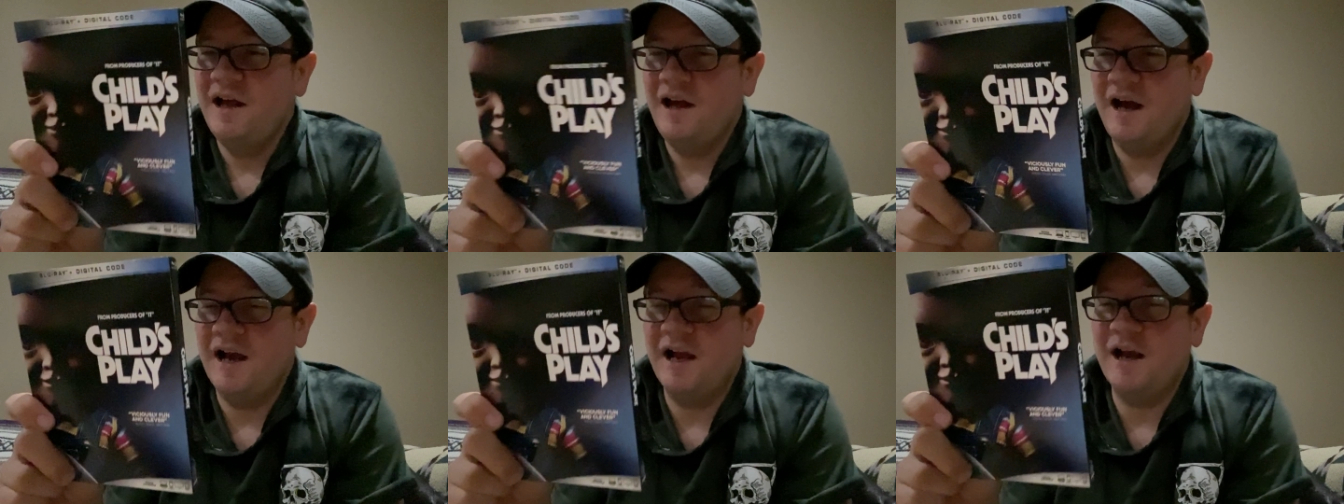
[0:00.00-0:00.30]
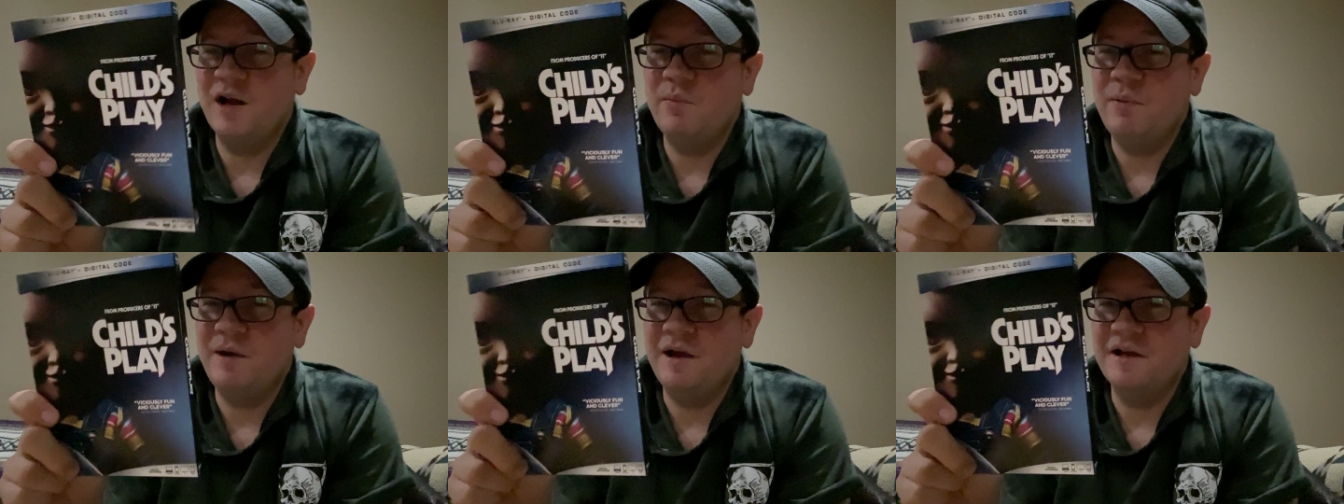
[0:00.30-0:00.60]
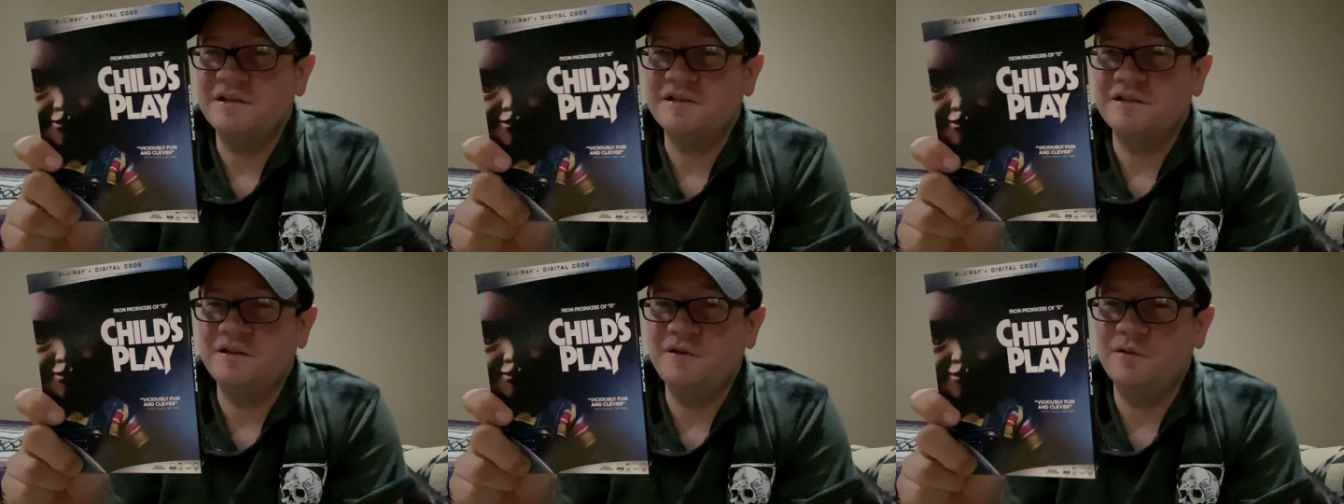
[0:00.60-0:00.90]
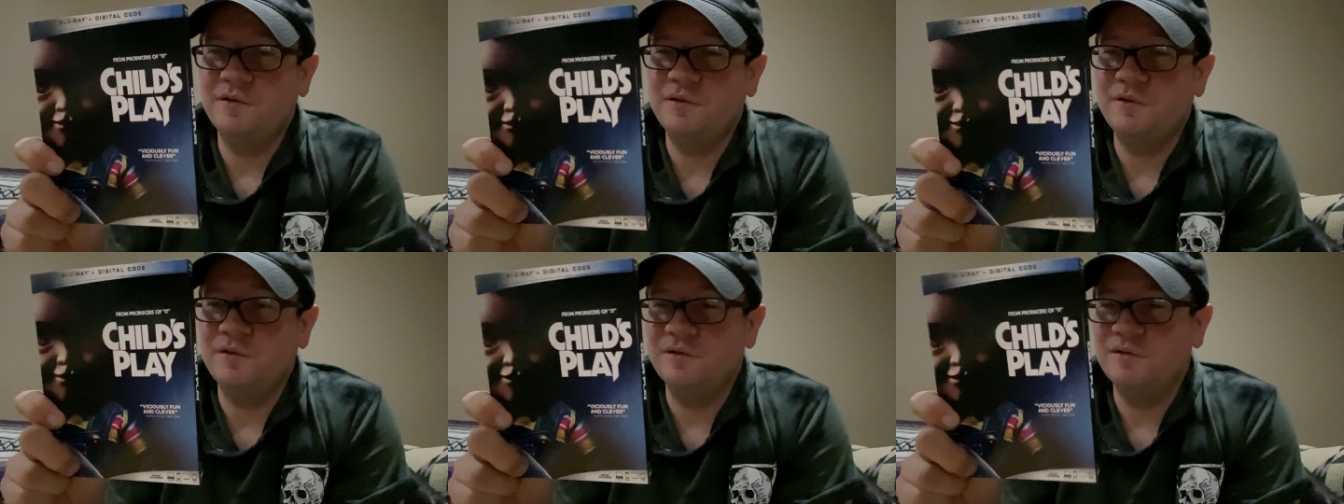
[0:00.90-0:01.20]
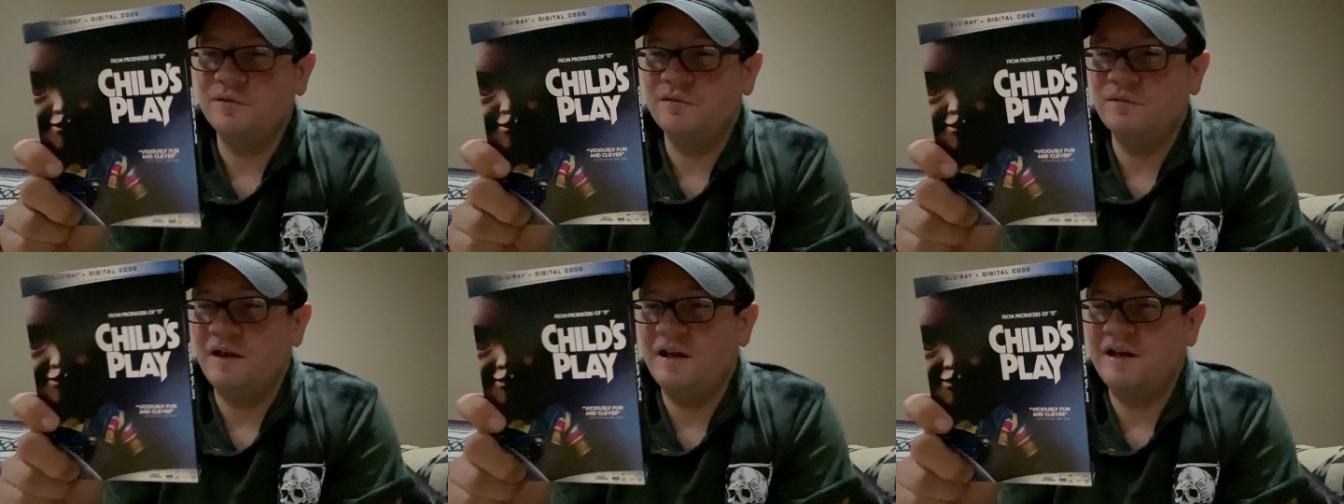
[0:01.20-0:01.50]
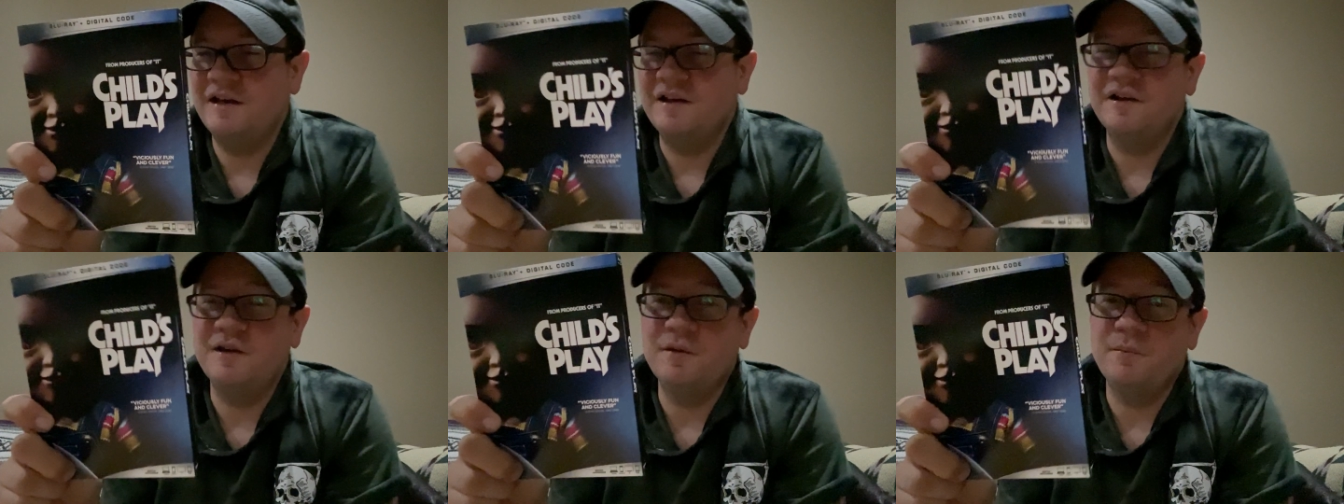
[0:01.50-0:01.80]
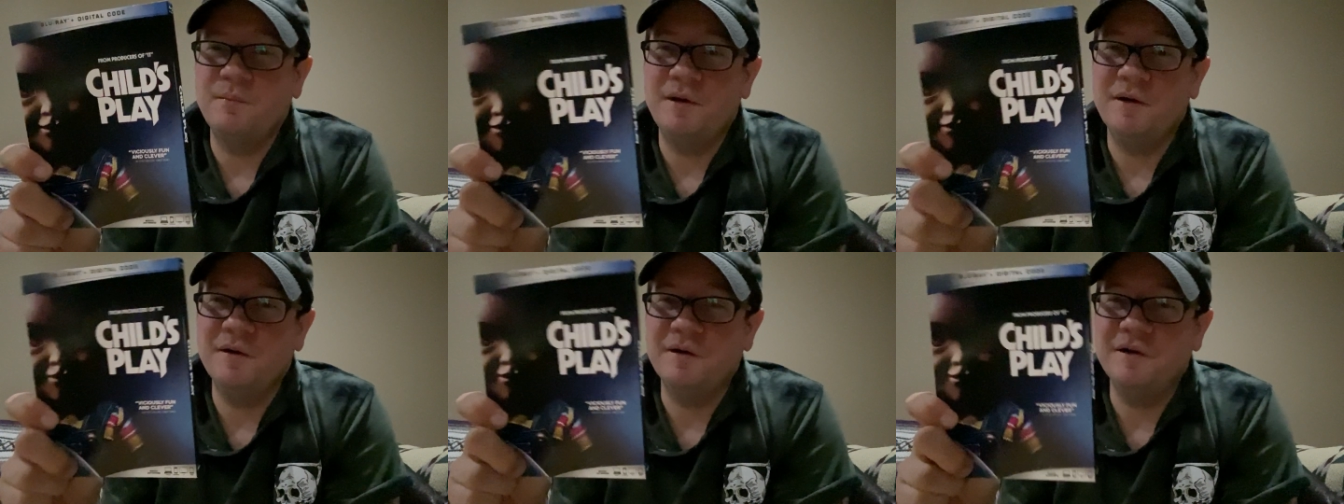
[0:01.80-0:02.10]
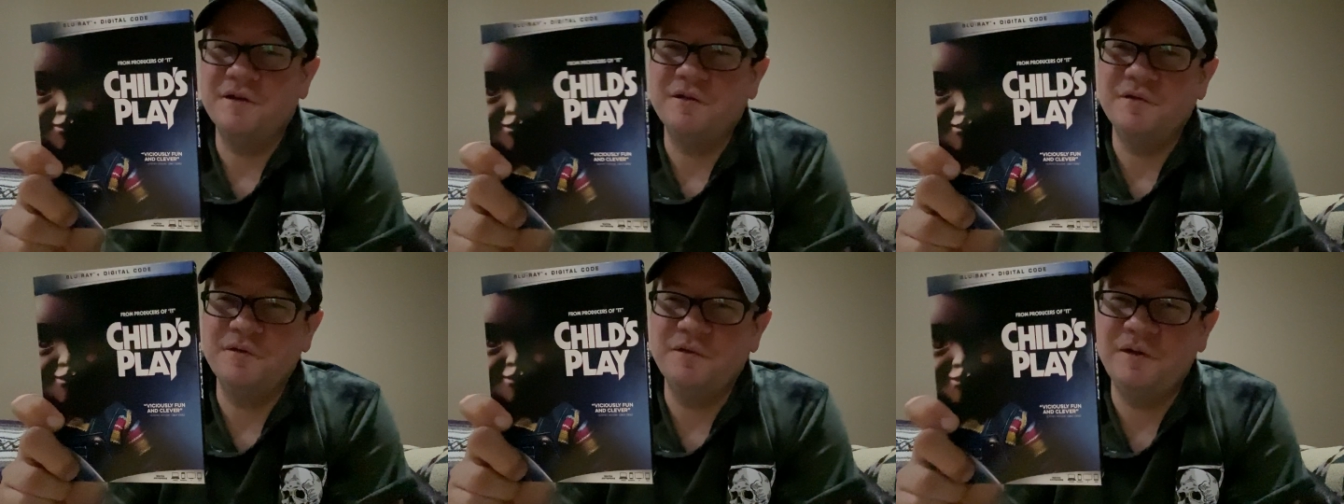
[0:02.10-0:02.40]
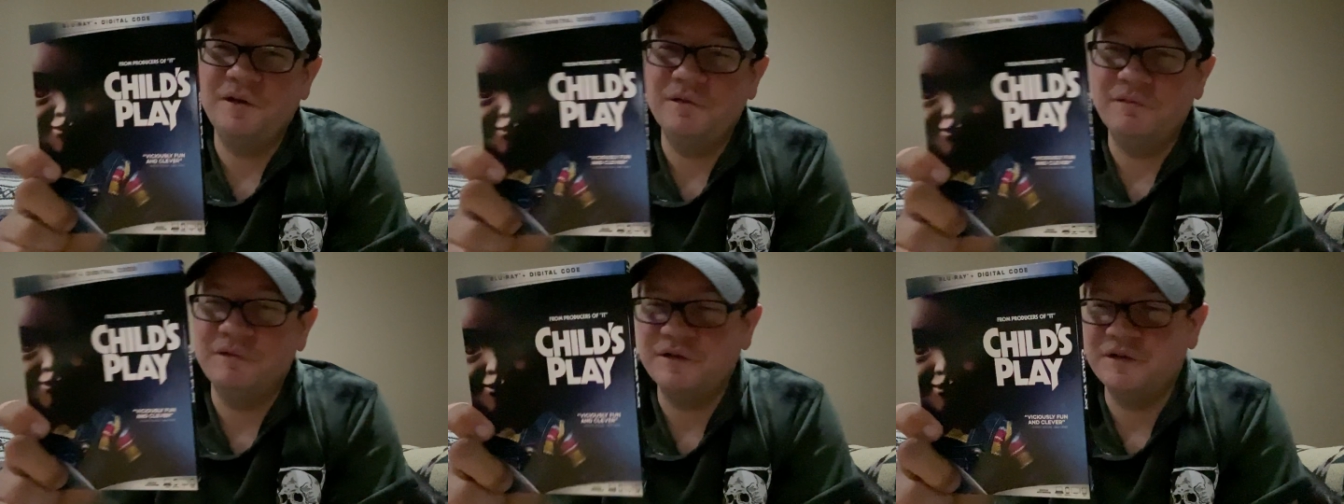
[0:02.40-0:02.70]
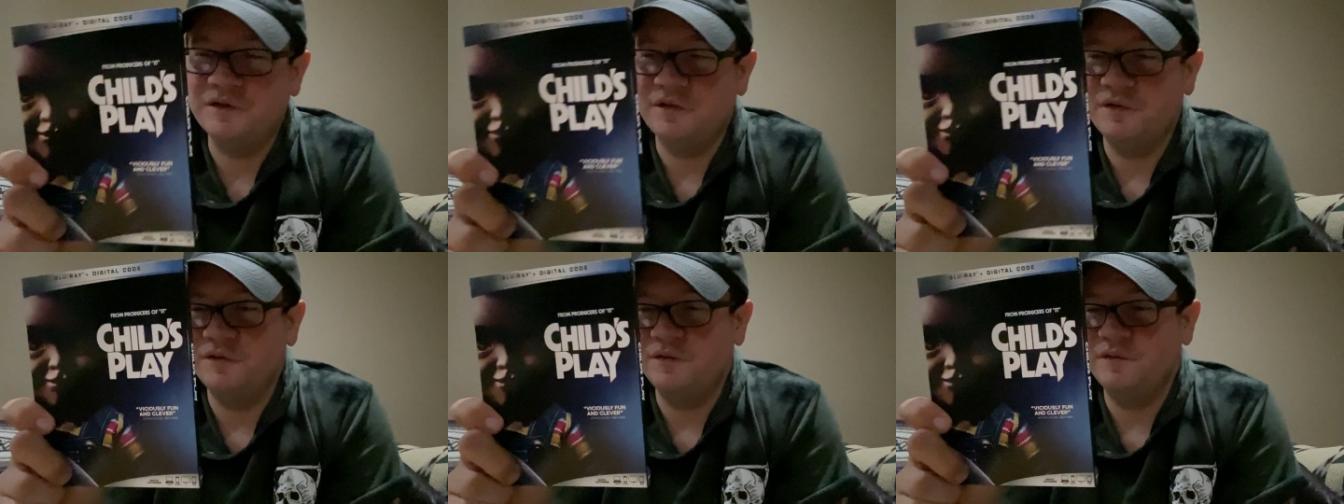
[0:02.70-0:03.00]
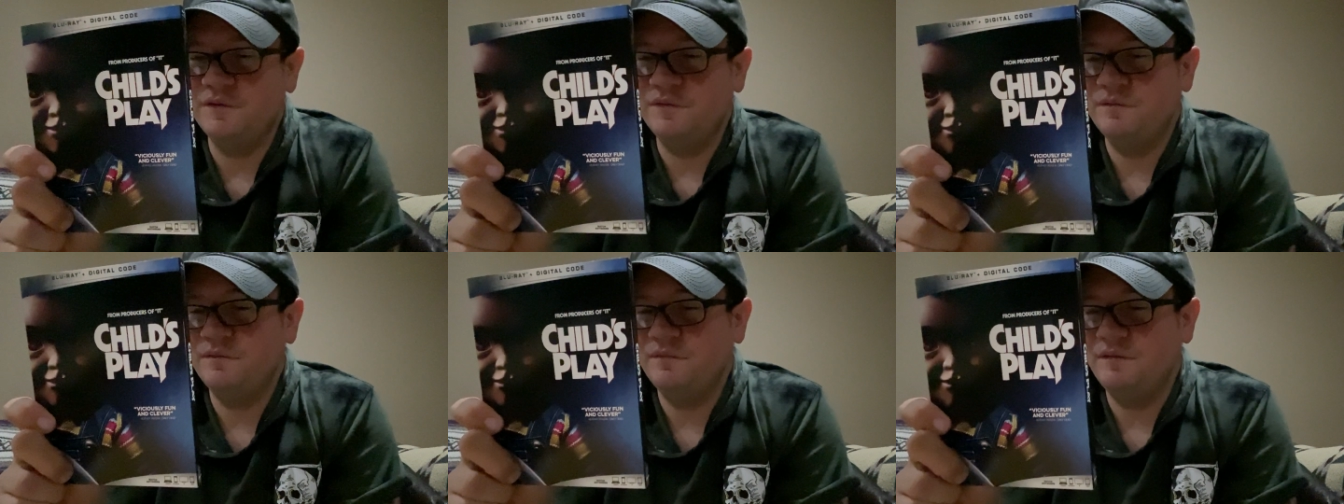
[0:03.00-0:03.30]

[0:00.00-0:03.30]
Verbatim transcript: I got past the whole, I didn't compare it to the original.